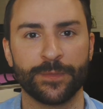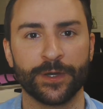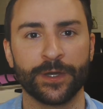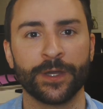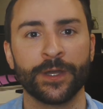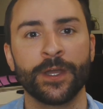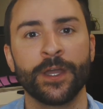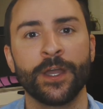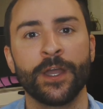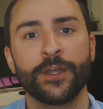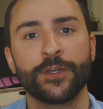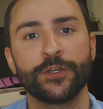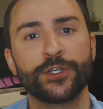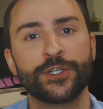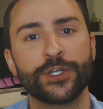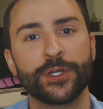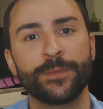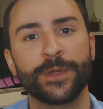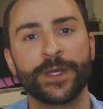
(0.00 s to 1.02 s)
but you
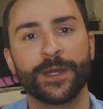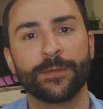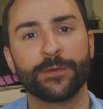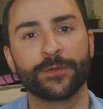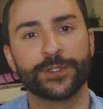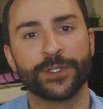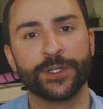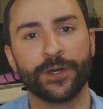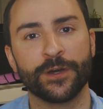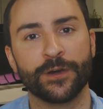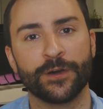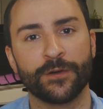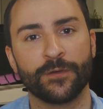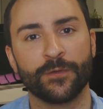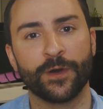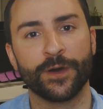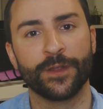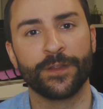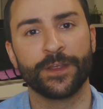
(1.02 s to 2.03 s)
should be able to know
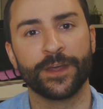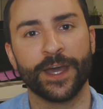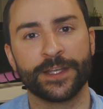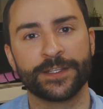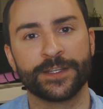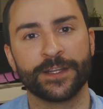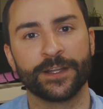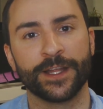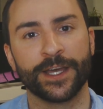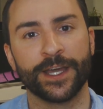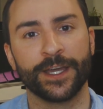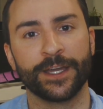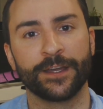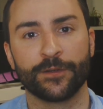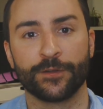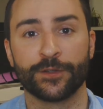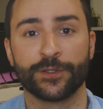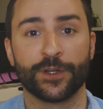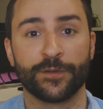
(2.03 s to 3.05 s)
what the SLA
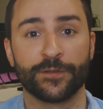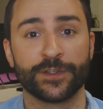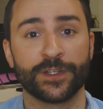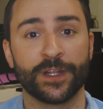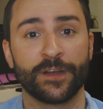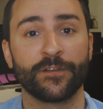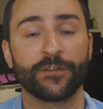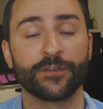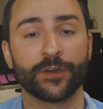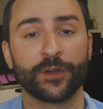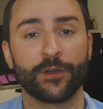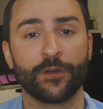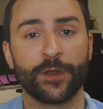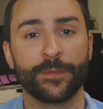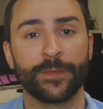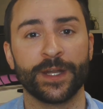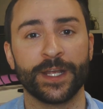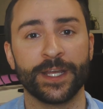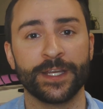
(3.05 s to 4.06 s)
or the service level
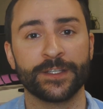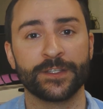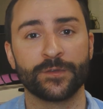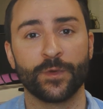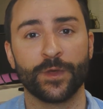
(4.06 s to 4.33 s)
agreement is